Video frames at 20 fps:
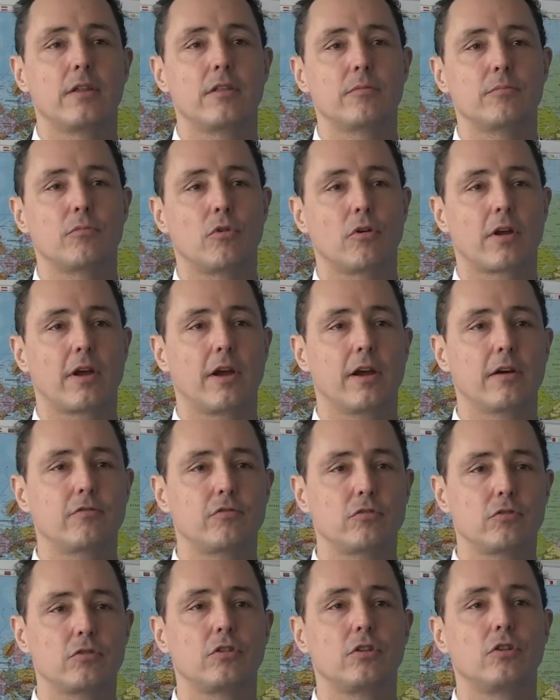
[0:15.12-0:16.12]
the more
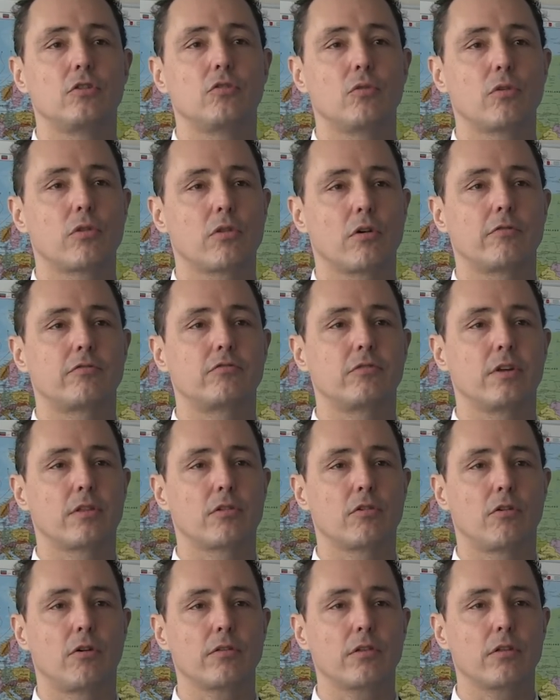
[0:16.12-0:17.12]
careful use of
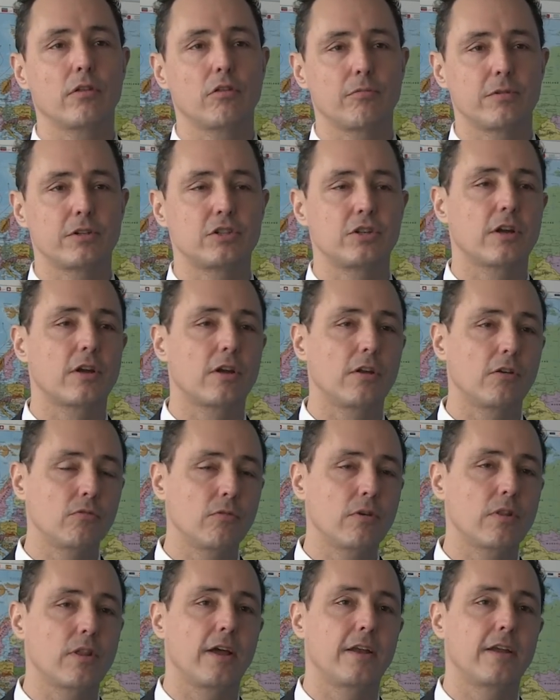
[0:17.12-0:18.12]
resources, which
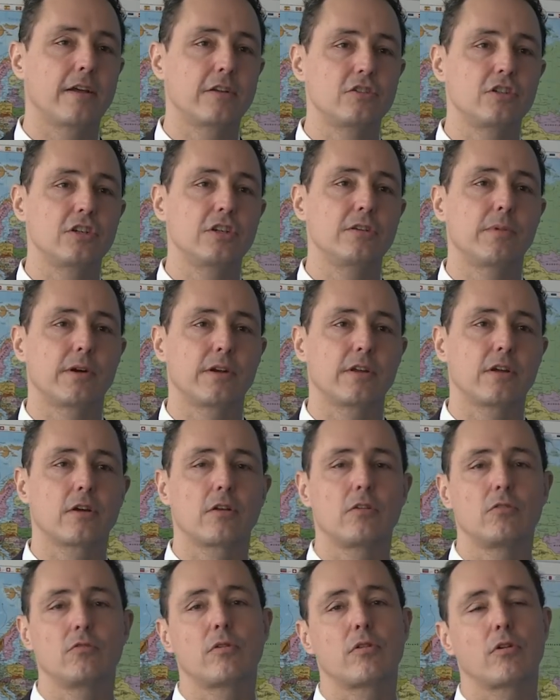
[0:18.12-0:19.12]
includes energy, but
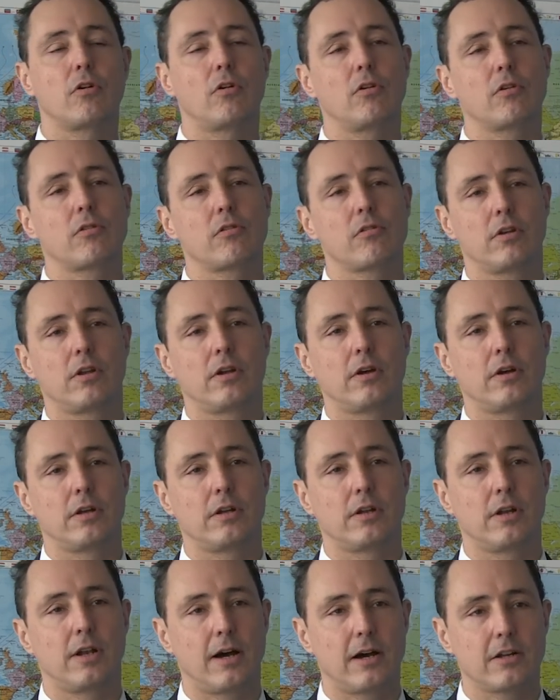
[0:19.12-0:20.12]
includes
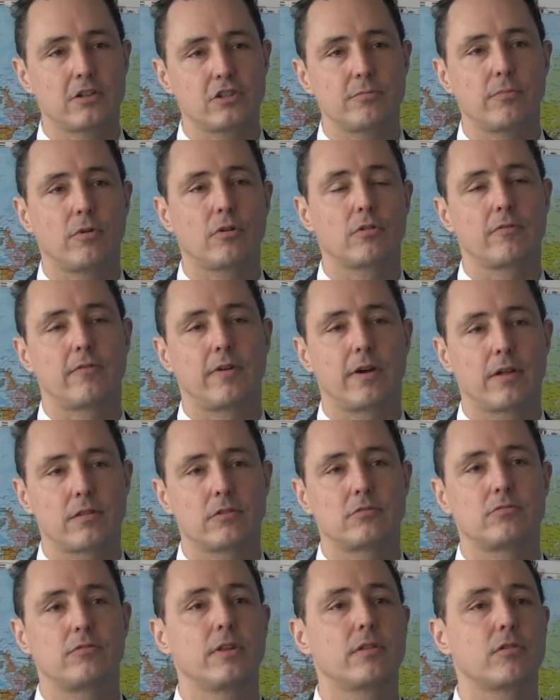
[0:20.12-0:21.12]
also a large amount of
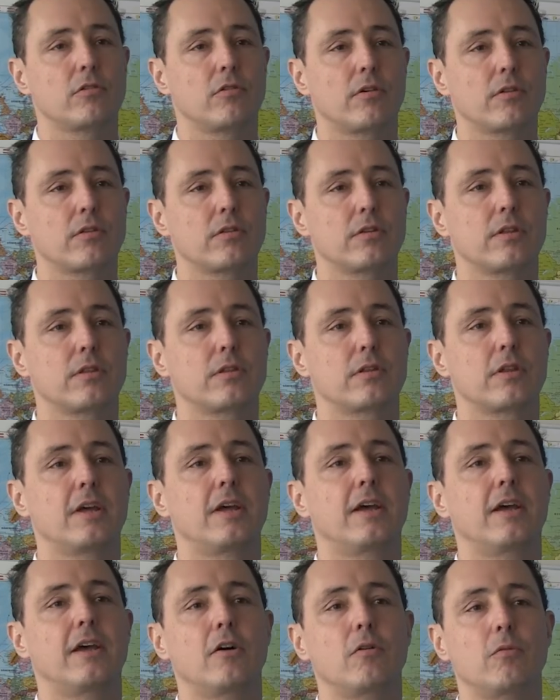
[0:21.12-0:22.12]
other resources,
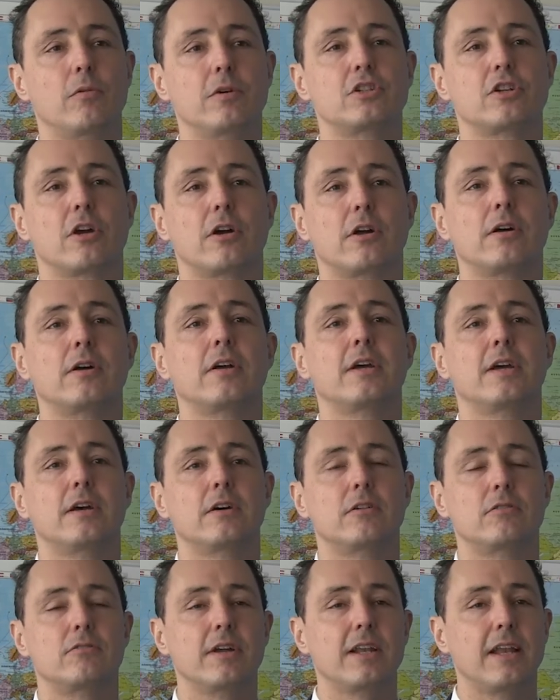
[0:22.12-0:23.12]
which are
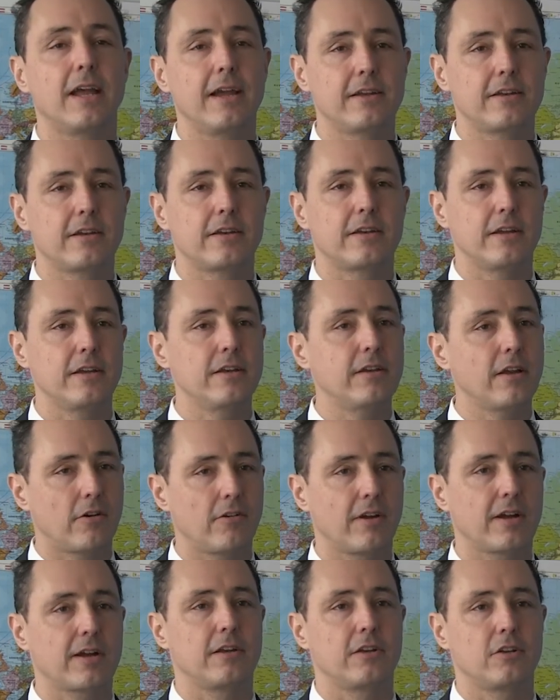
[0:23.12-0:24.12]
related
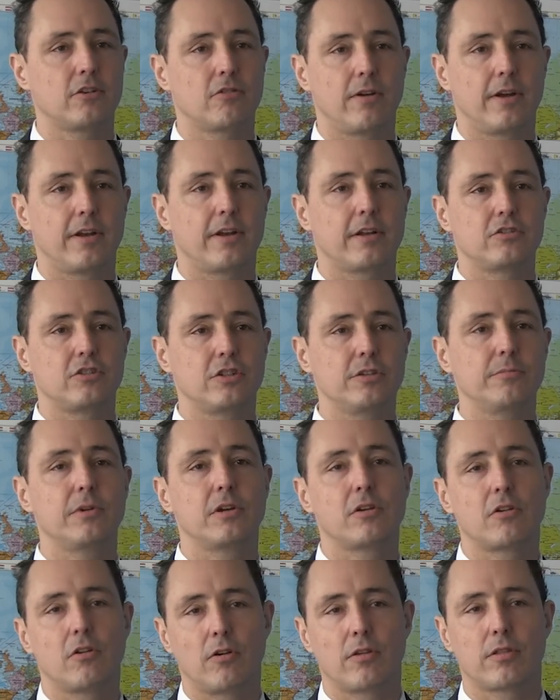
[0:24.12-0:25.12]
indirectly to energy
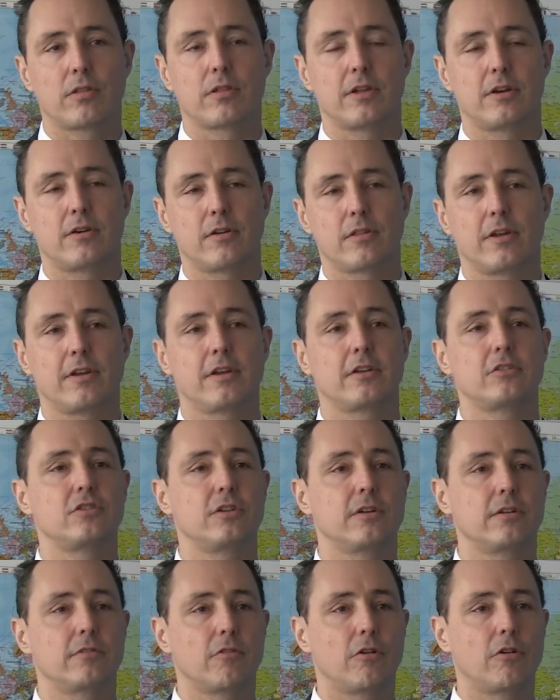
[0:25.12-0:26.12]
because there is
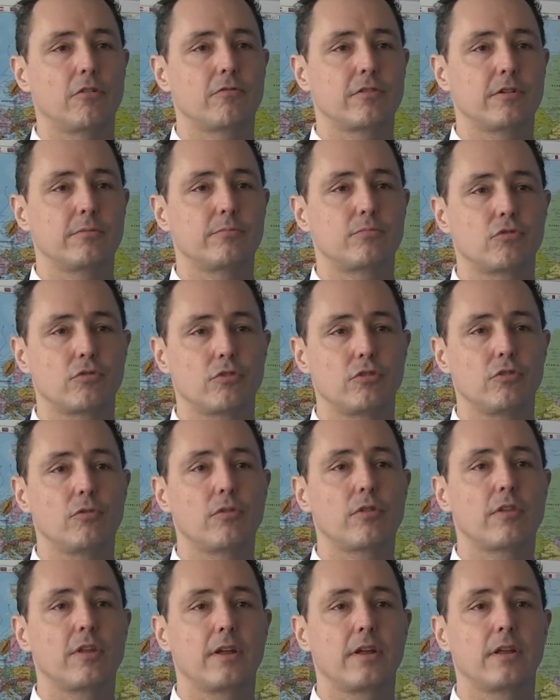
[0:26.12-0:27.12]
energy involved in
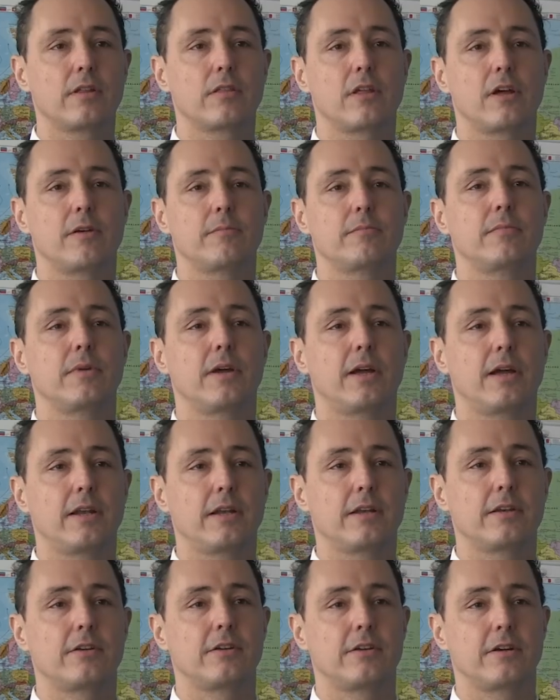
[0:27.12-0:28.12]
producing them
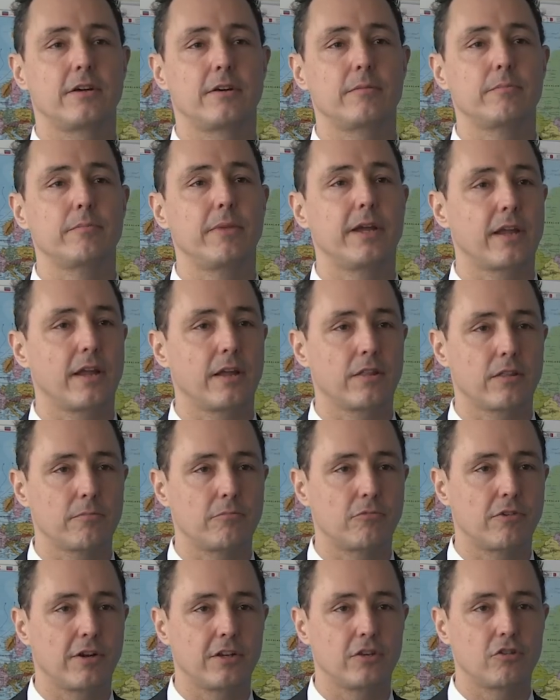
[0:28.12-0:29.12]
and uh, making
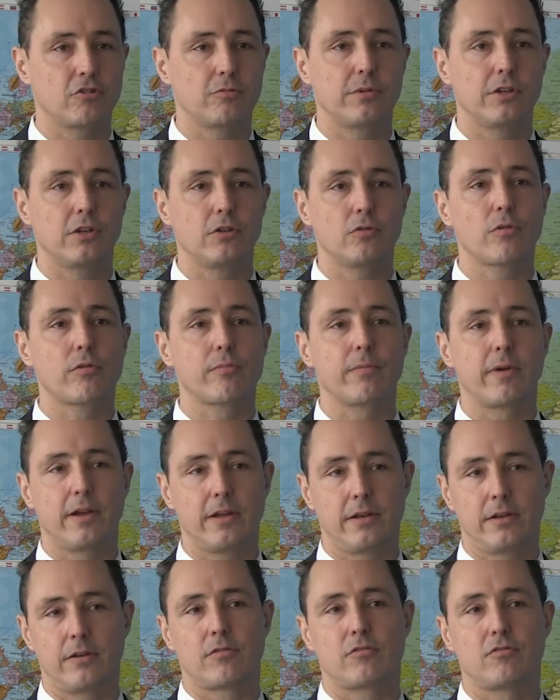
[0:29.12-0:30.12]
them ready to be used by
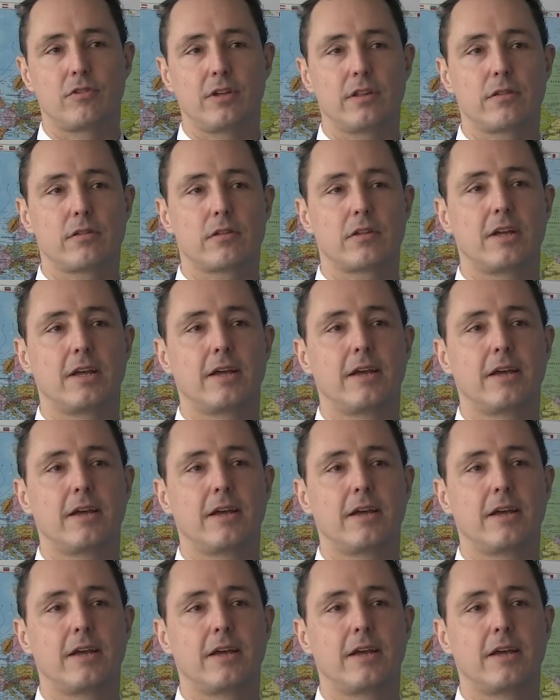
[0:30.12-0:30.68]
industries.